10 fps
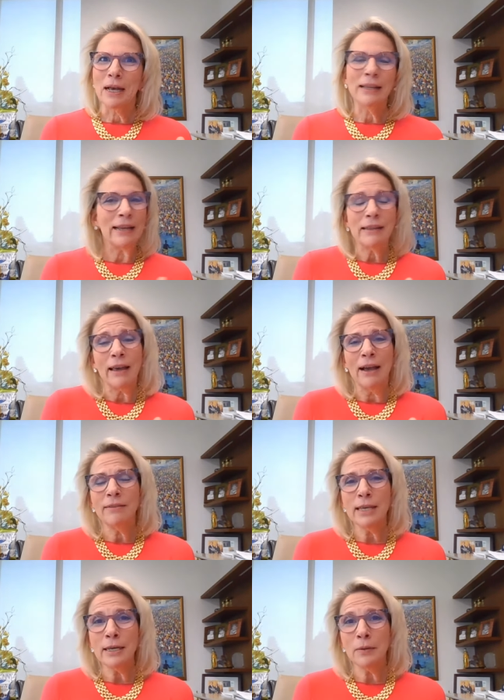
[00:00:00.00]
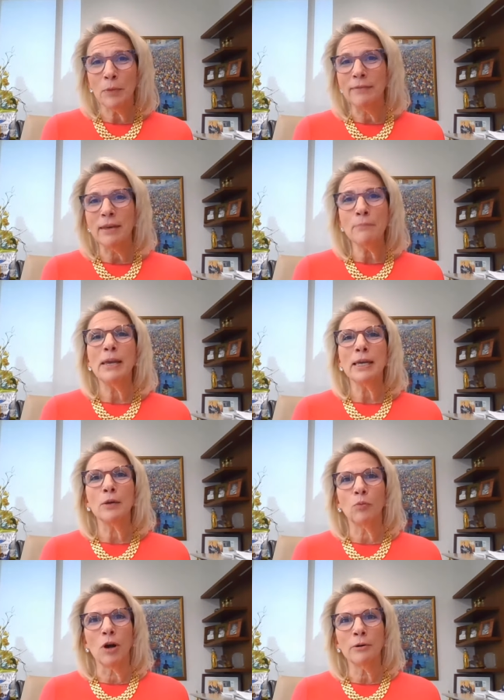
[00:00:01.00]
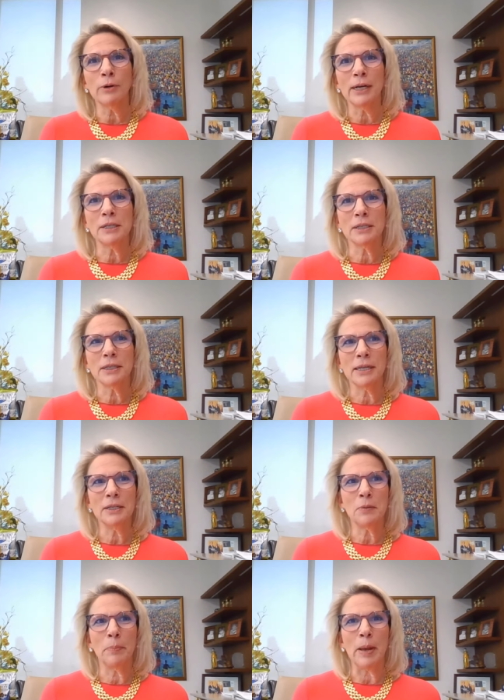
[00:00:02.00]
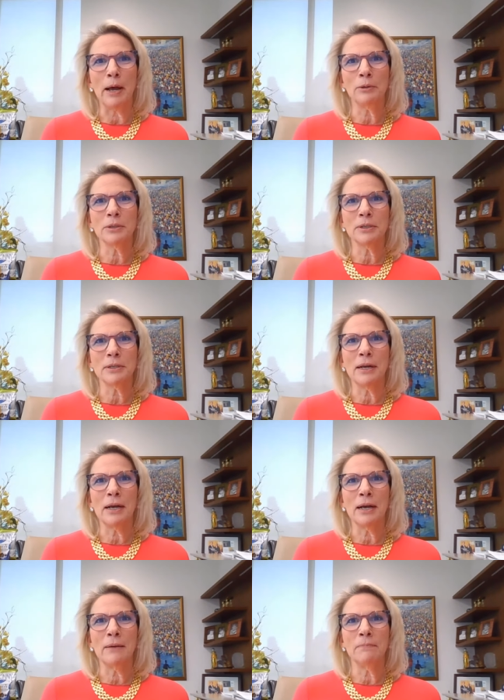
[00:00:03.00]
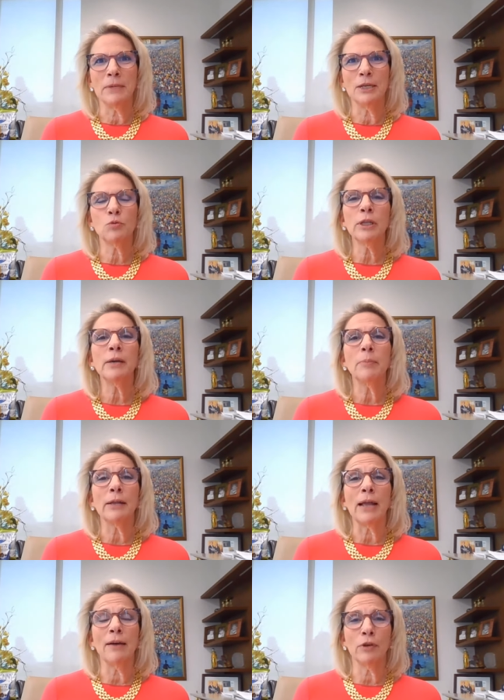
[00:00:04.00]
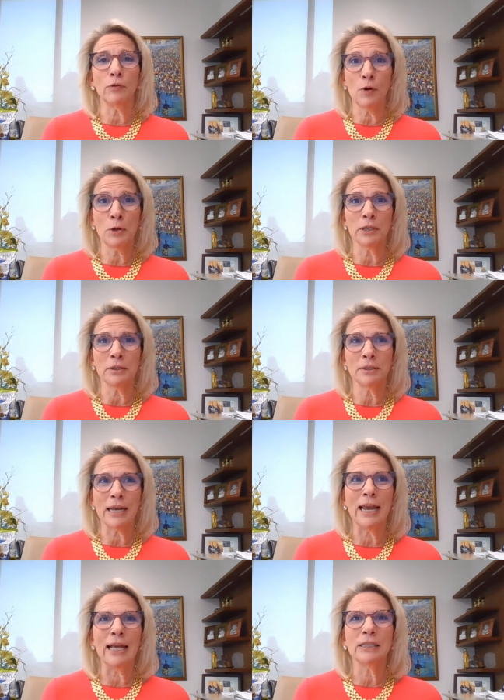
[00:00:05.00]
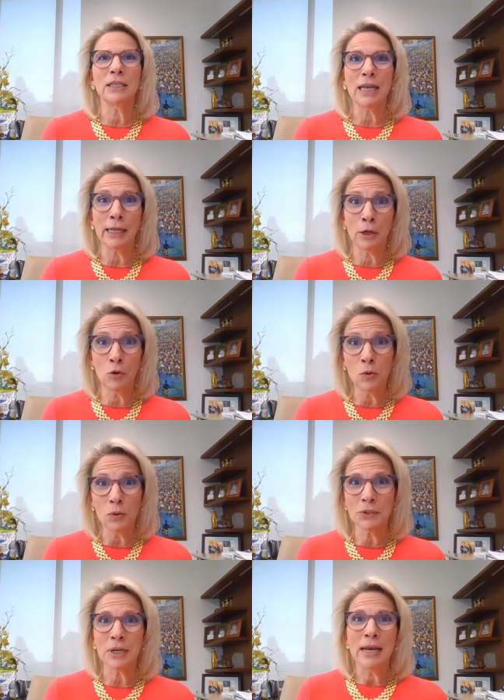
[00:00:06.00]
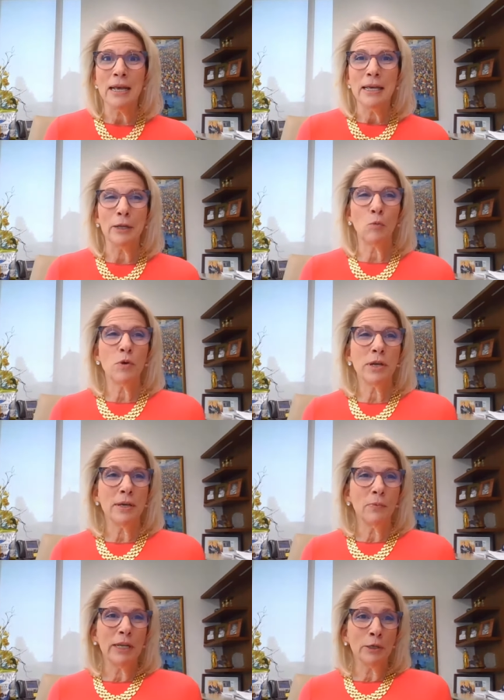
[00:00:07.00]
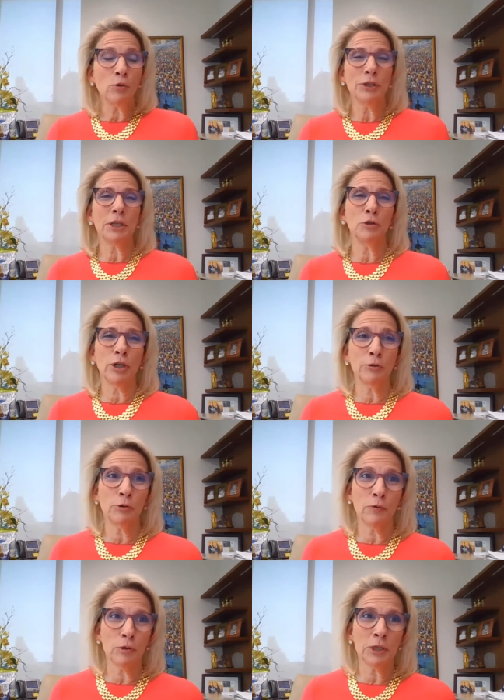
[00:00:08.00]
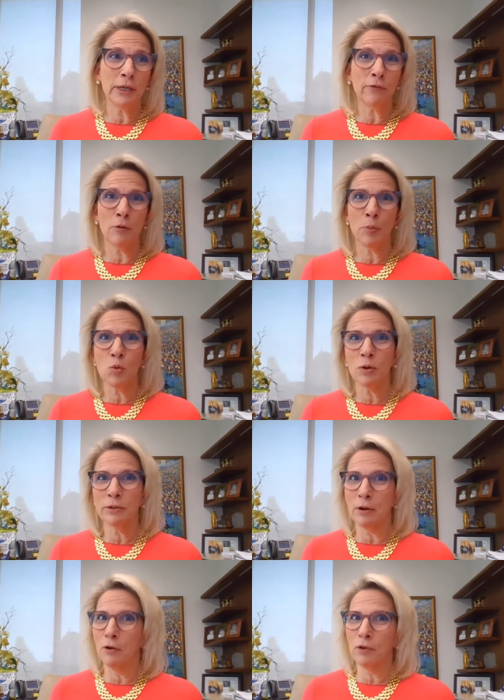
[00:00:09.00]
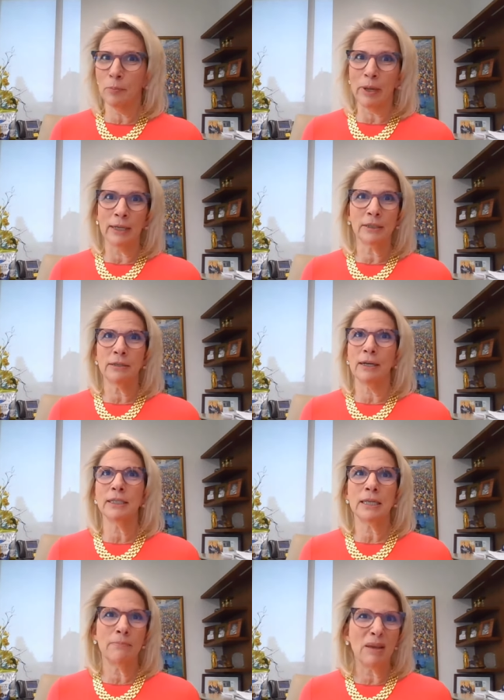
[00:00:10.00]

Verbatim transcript: and, and, I think I think making progress is about um, is really about having focus and setting goals. You know, we we increased the gender diversity of our board over the past, I'd say